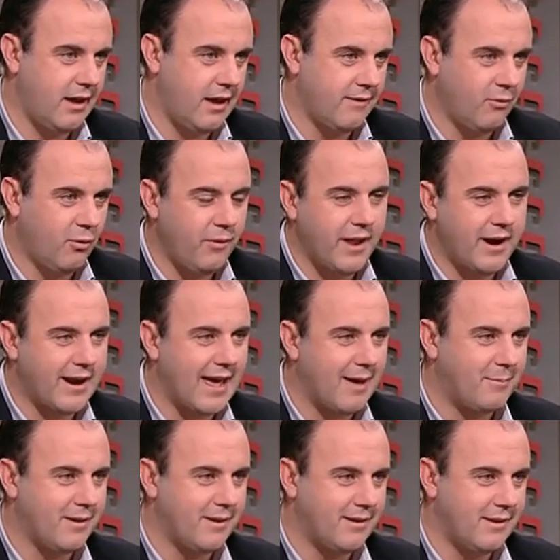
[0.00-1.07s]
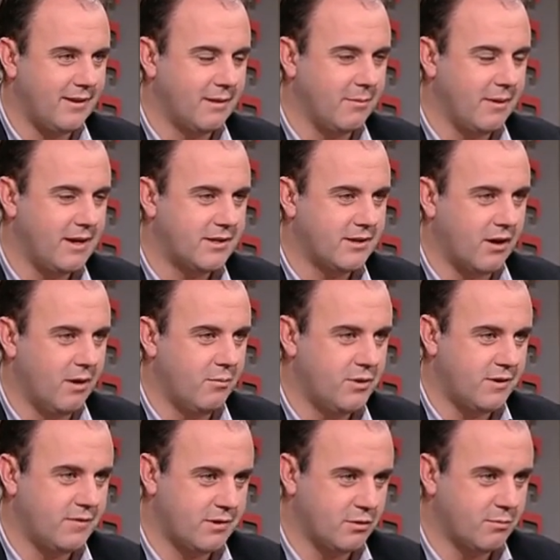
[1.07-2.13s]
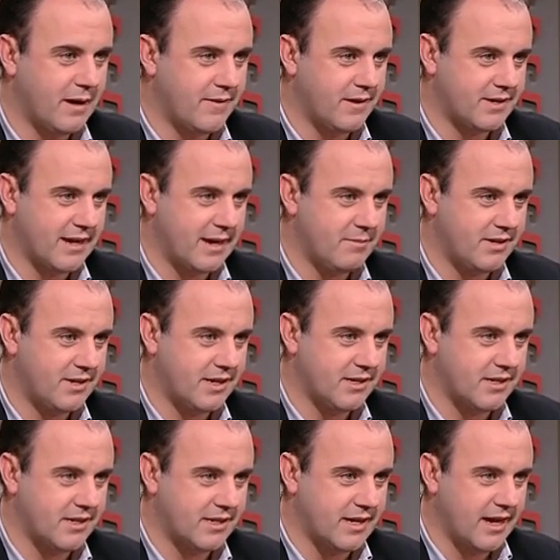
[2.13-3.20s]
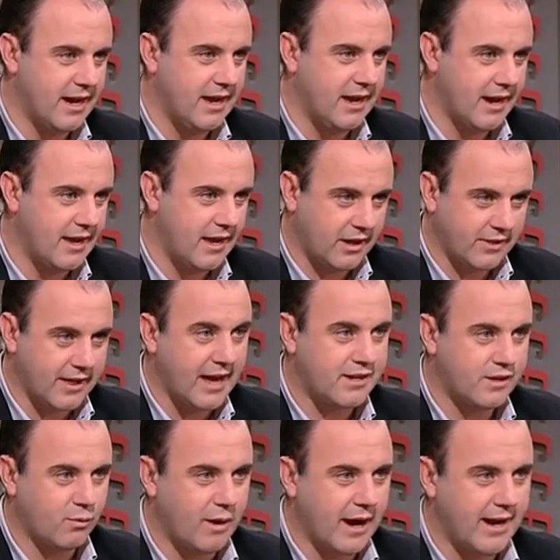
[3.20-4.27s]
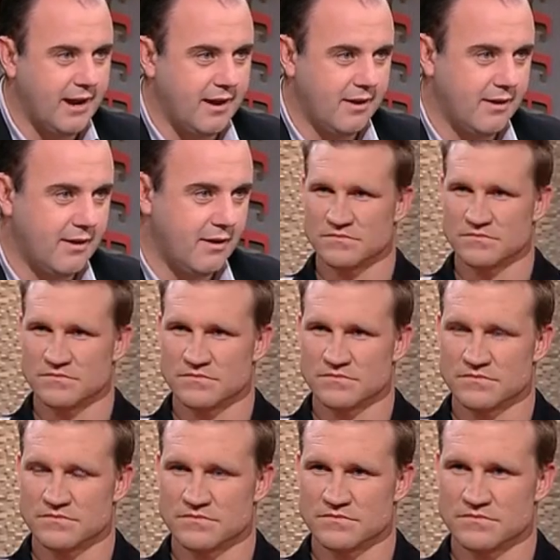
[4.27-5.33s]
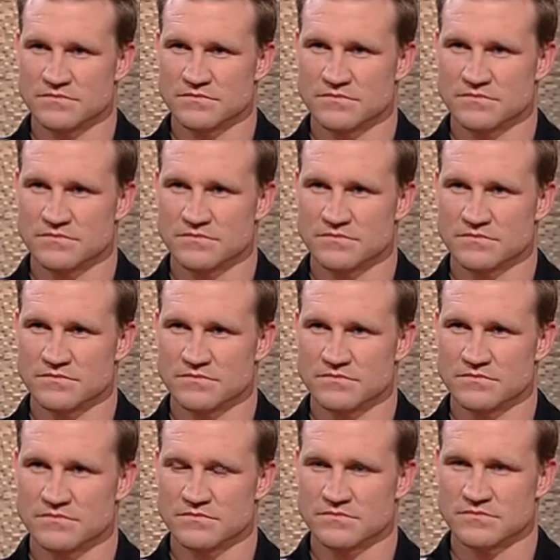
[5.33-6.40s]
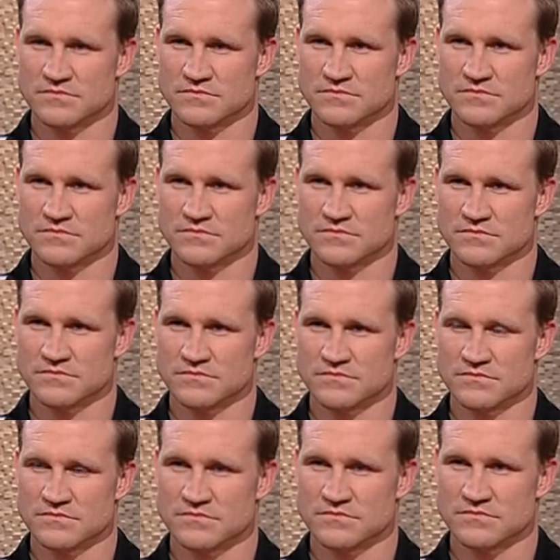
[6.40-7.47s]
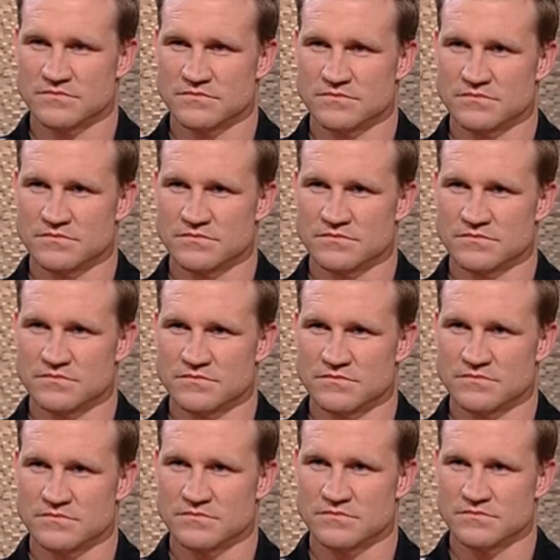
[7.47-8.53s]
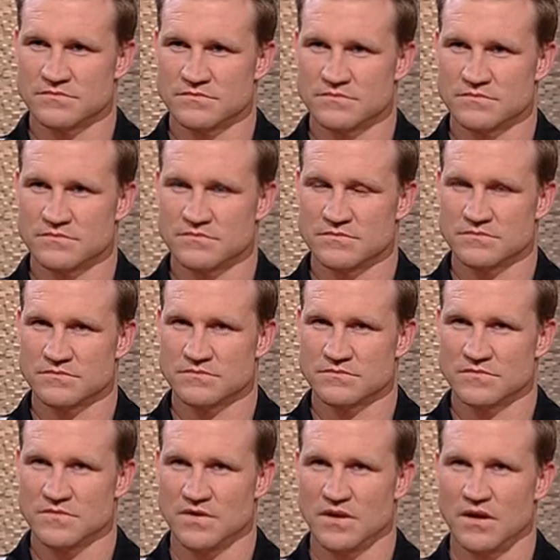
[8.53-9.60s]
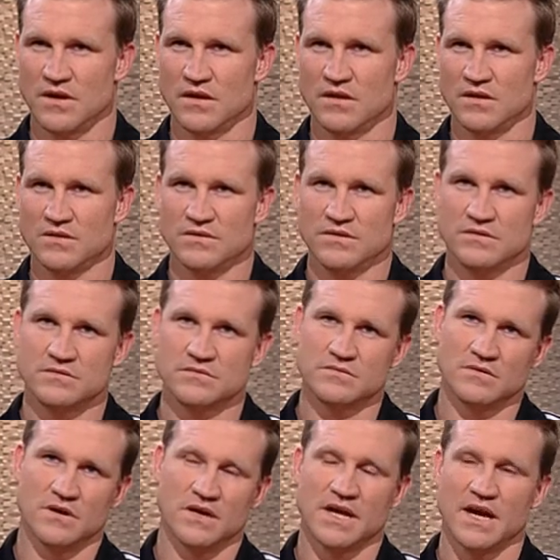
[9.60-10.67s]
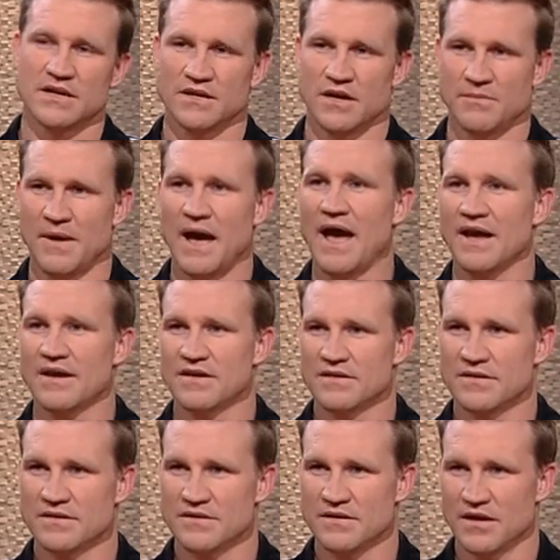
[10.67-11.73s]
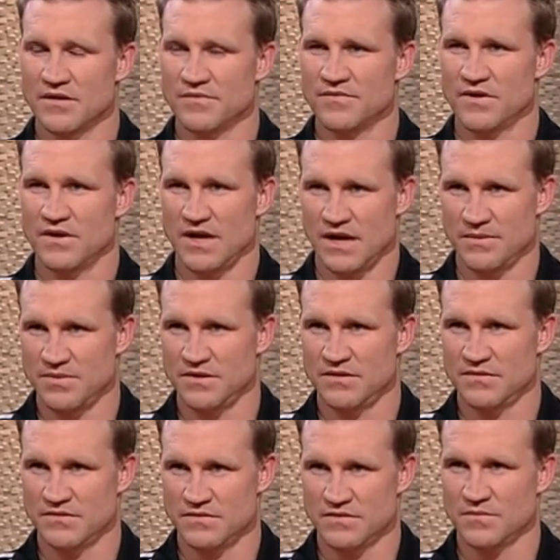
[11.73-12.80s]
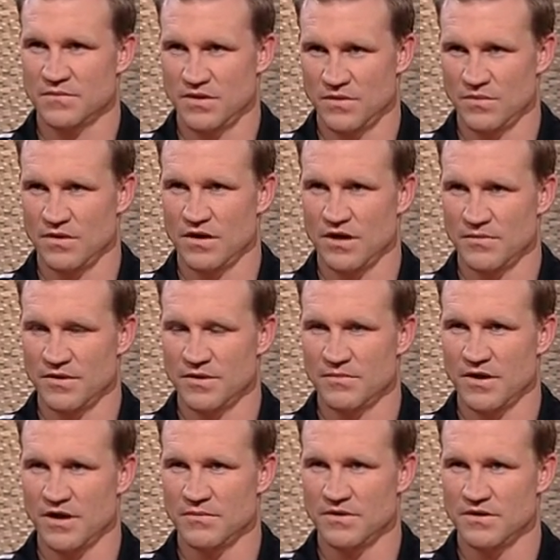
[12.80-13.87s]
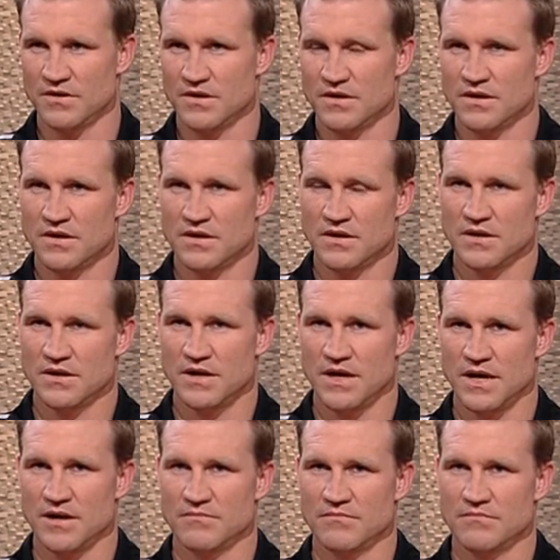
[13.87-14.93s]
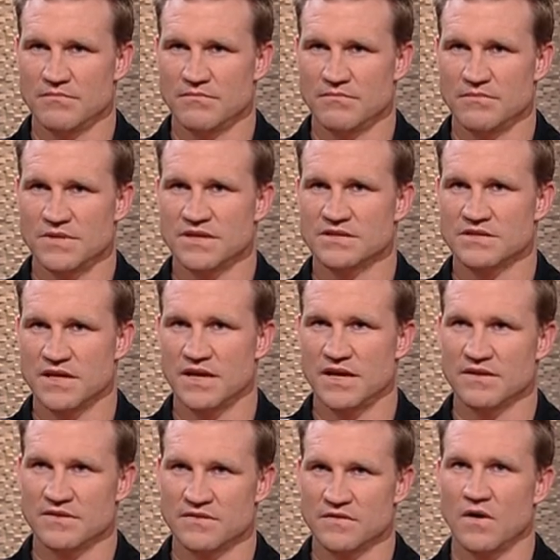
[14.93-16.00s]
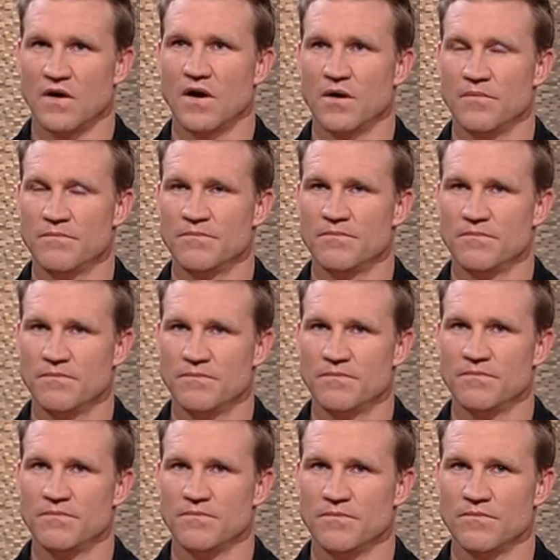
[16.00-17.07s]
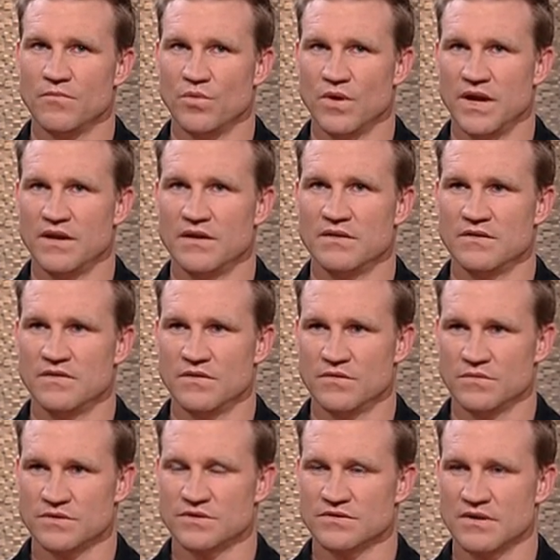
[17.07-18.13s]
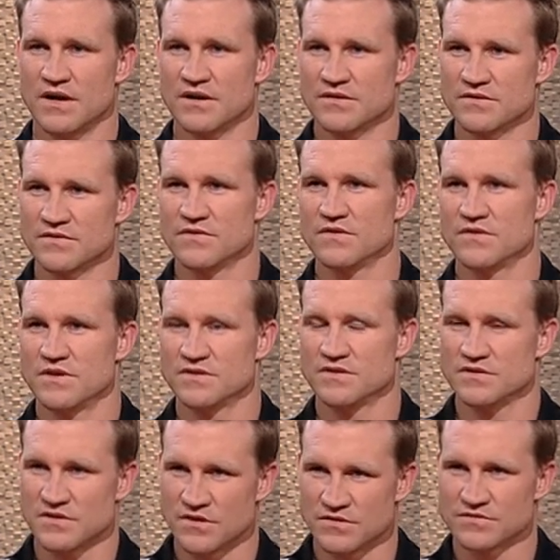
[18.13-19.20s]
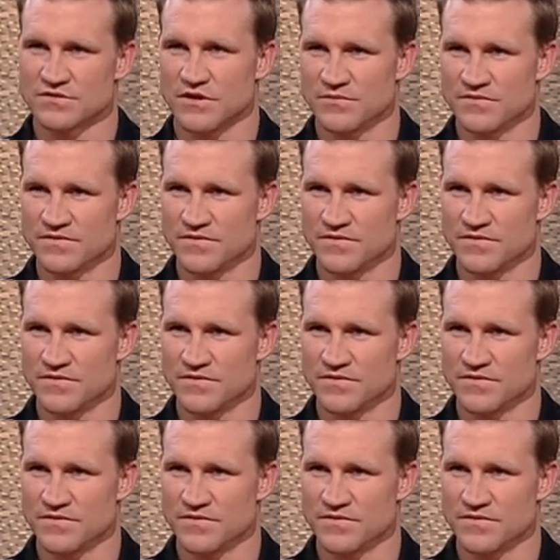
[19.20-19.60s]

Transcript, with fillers: If all that had happened in the meantime, would you have still made the same decision to stay? Are you glad you waited? Or looking back, having won a premiership since, would you have gone in earlier somewhere else? I can't go back. I'm very happy to be where I am at the moment. Um, Mick said at the time when the deal was struck that two years is a long time of